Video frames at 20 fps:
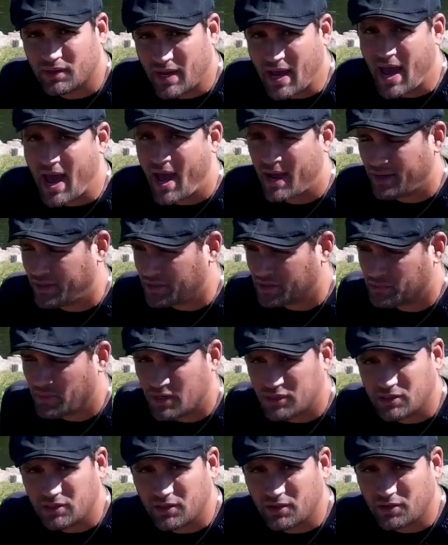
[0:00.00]
guide,
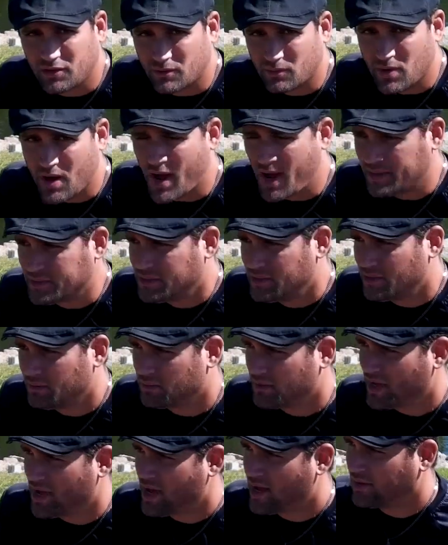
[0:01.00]
especially your rod tip
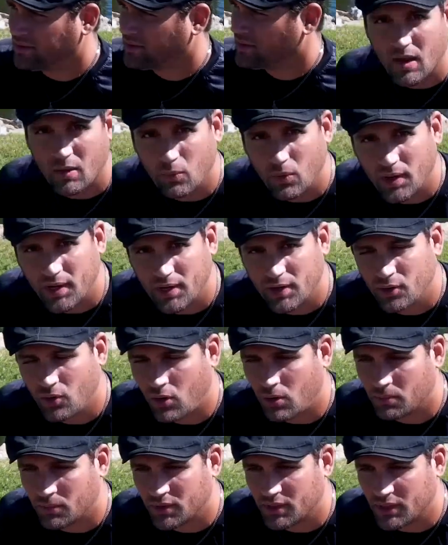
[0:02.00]
guide. And what it
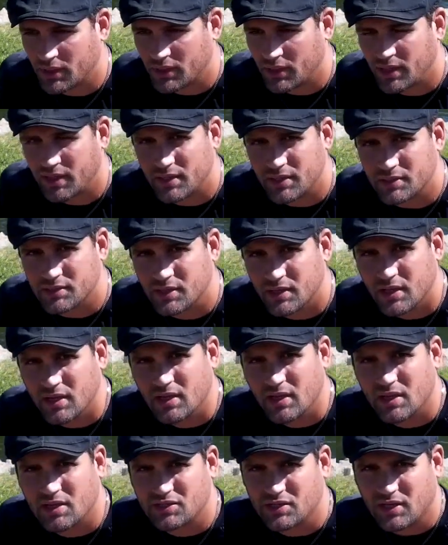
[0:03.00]
normally does
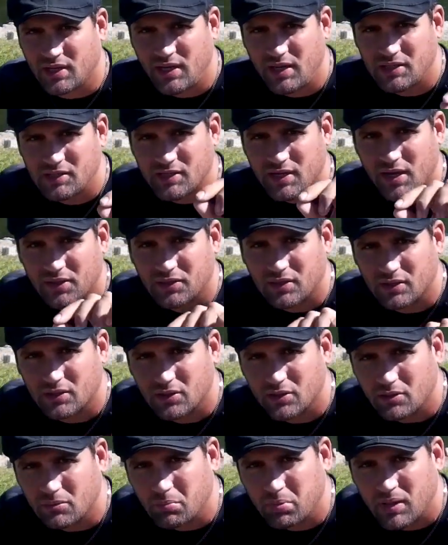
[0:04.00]
is it eats out the
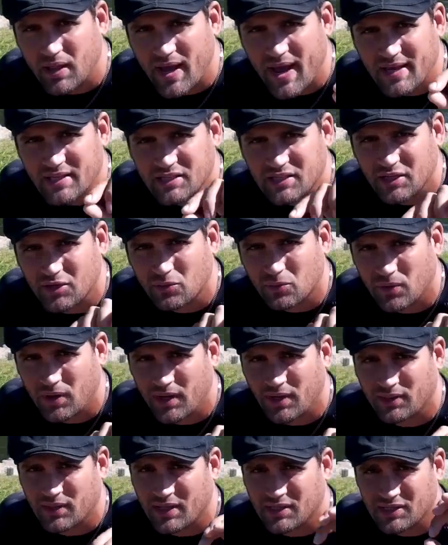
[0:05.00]
little plastic
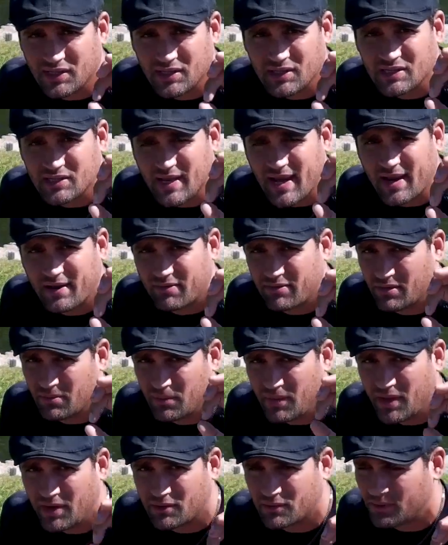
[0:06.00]
ring that's inside of the
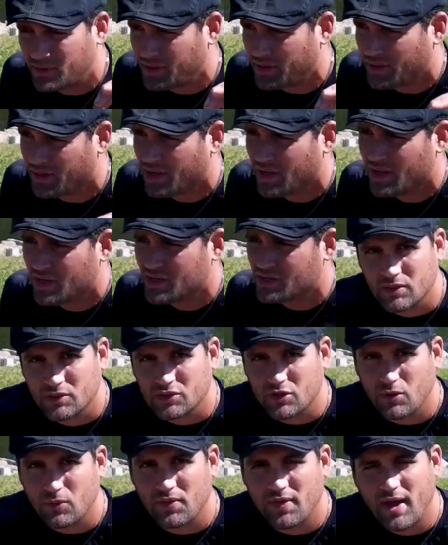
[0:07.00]
metal ring.
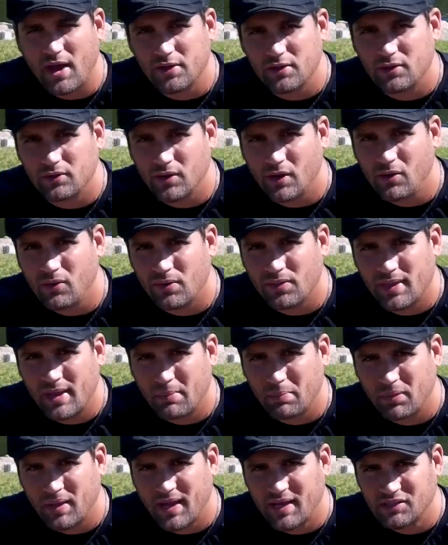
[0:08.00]
So without you knowing,
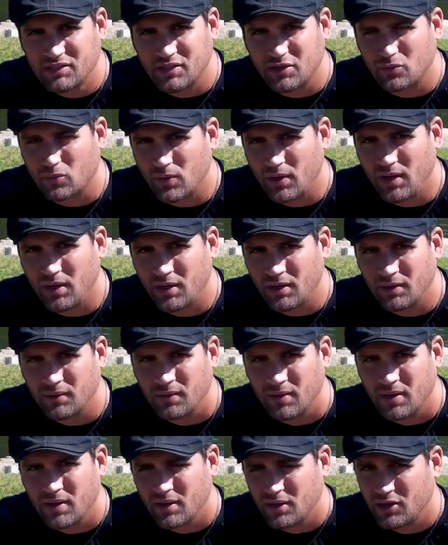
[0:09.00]
that plastic ring
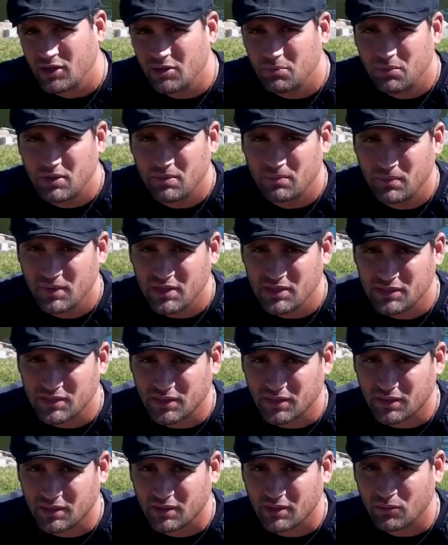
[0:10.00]
could be
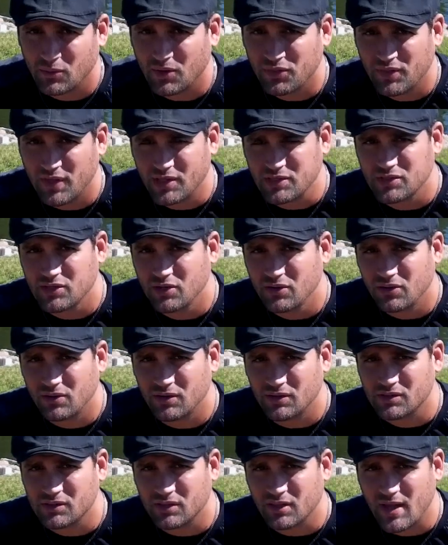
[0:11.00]
missing, and what that's doing,
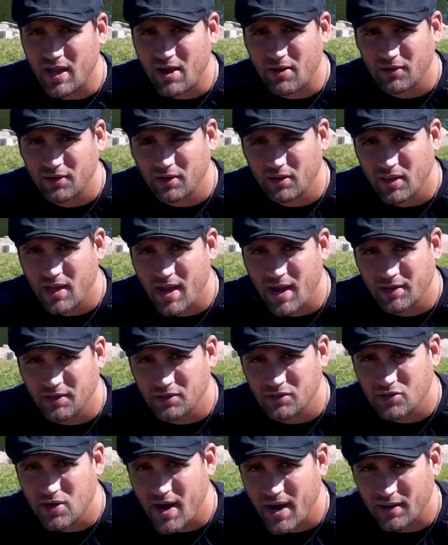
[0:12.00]
it's allowing your line
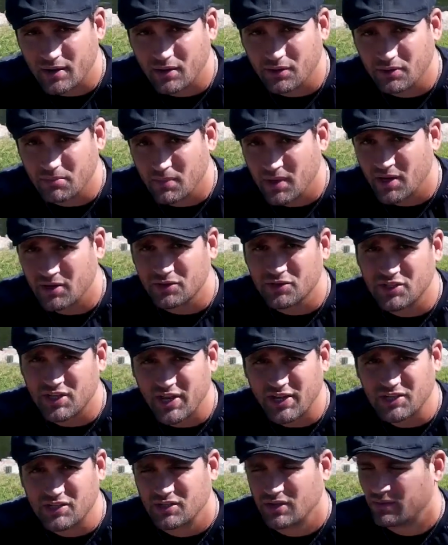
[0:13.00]
to drag on the metal
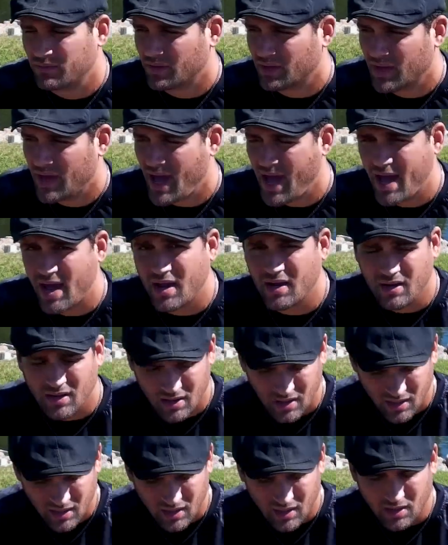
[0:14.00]
section of the guide,
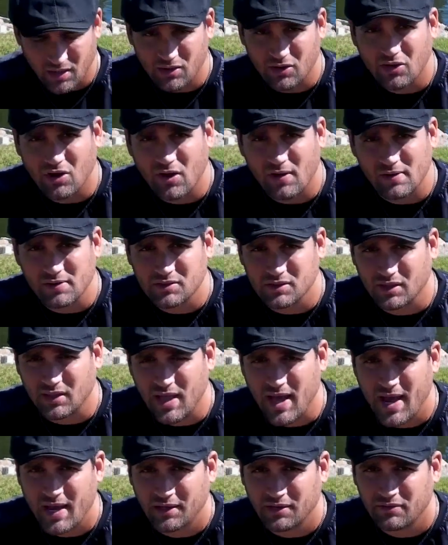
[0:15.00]
and it'll cause the
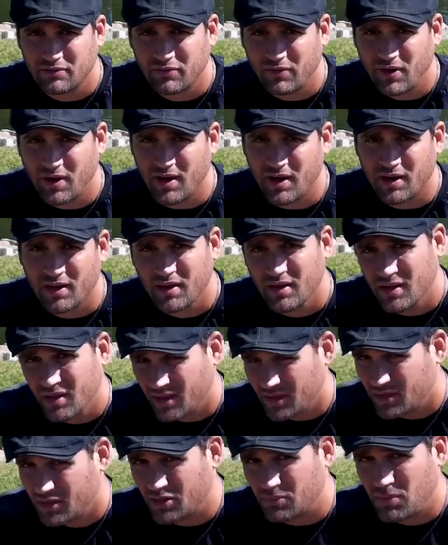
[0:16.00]
line to fray.
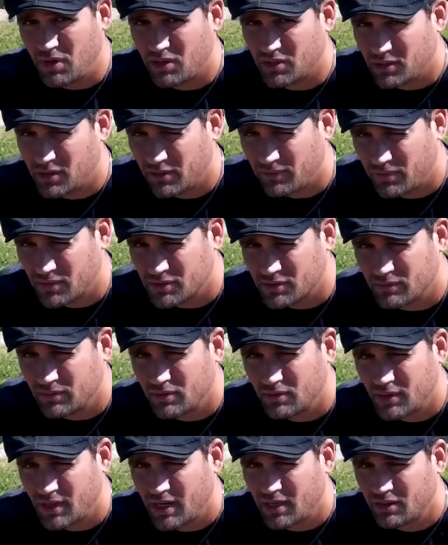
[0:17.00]
Could be the difference of
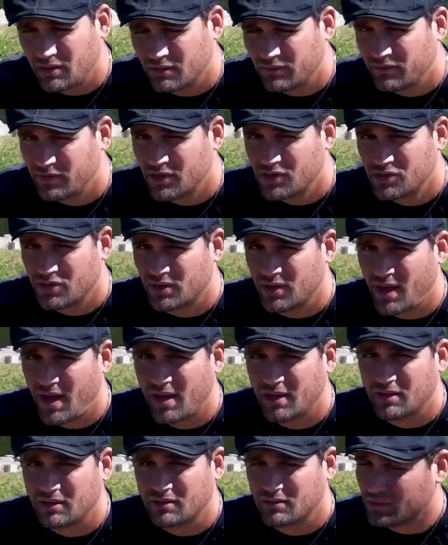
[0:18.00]
you landing a fish or
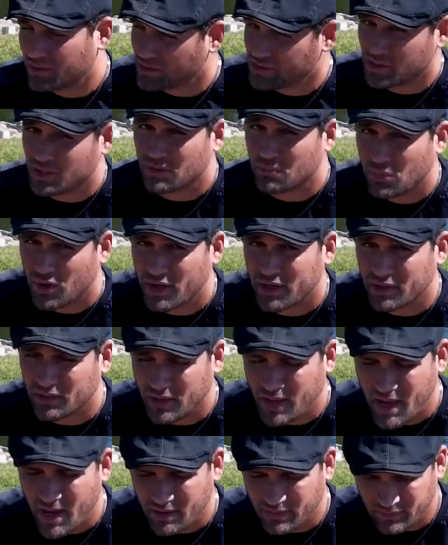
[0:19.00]
not, because it could break your
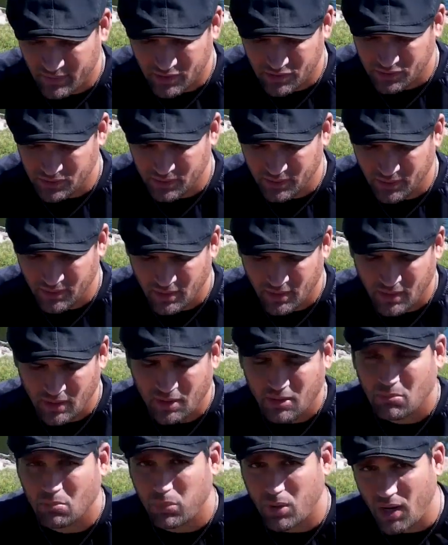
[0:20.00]
line eventually.
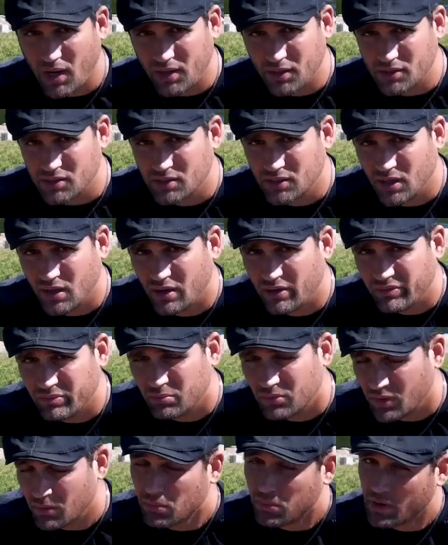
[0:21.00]
Braid is tough,
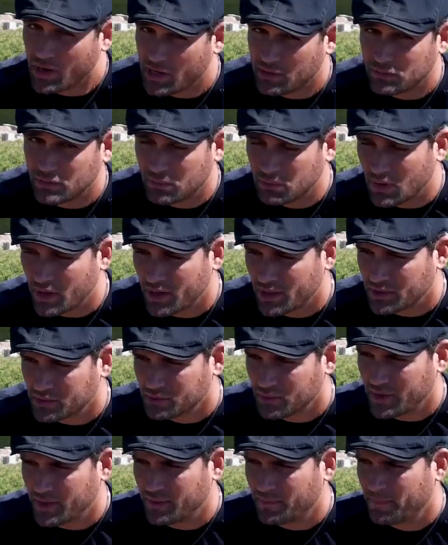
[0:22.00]
but braid will break
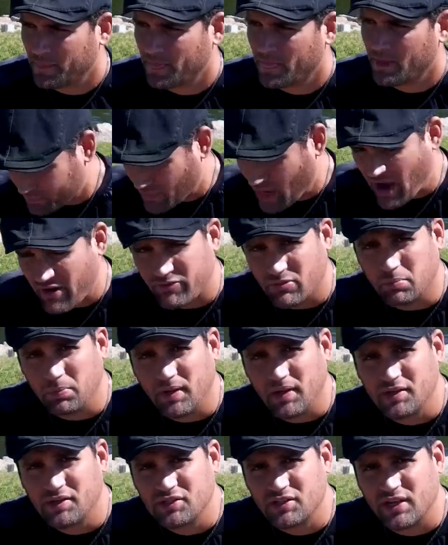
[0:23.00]
as well. I've
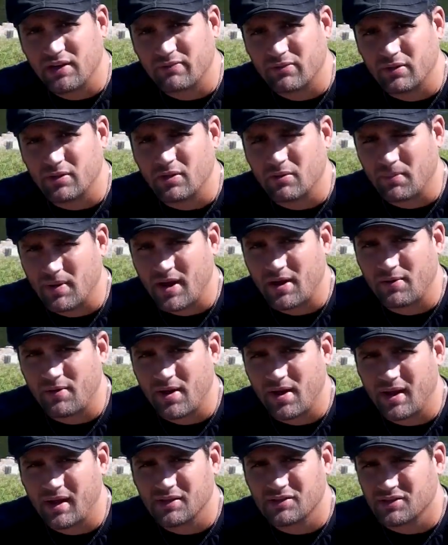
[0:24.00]
replaced several on my
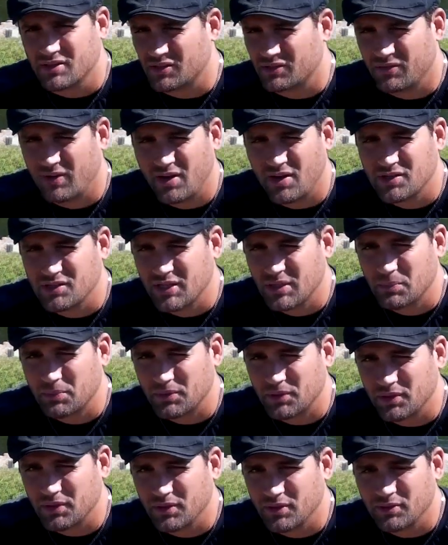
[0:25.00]
rods. It's very
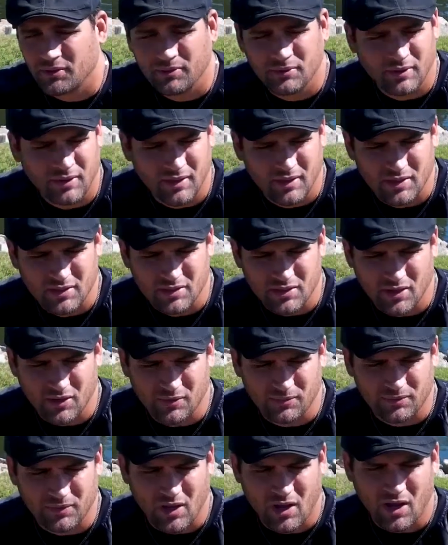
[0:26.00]
simple to do.
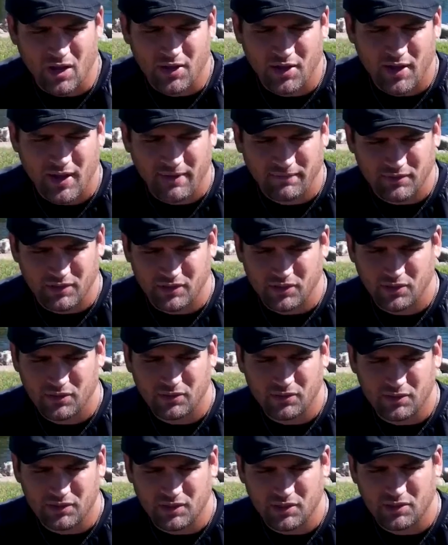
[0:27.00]
So all you have to do
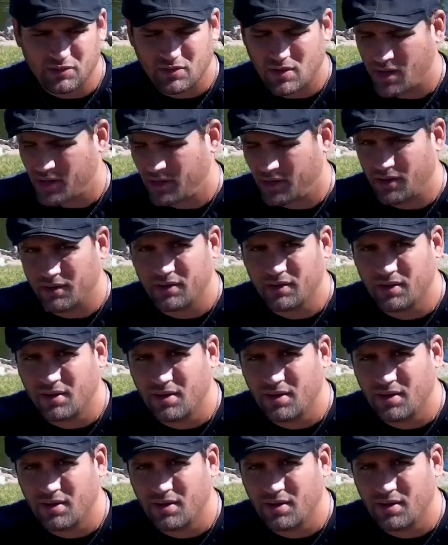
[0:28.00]
is this right here.